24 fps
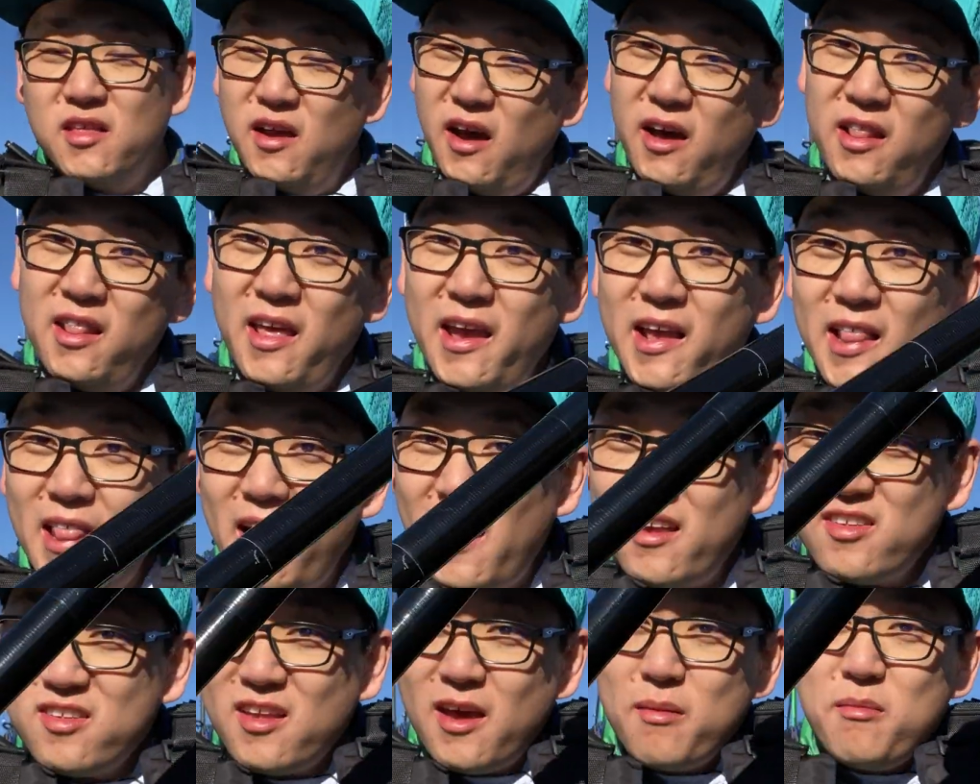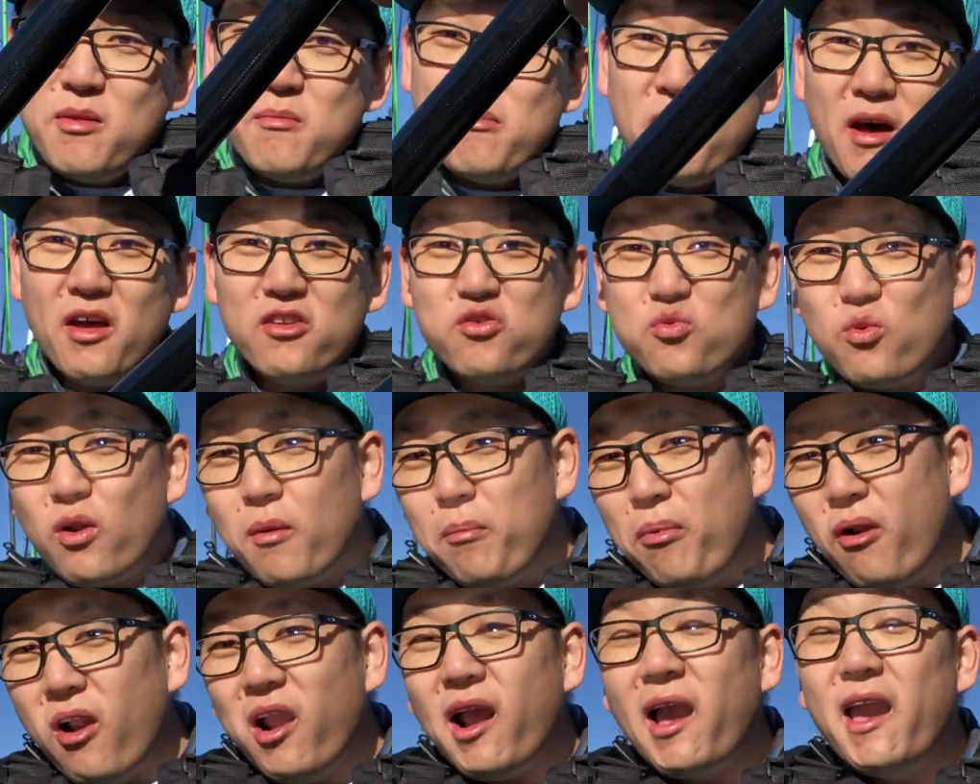Unlike last time in Miles Square Park,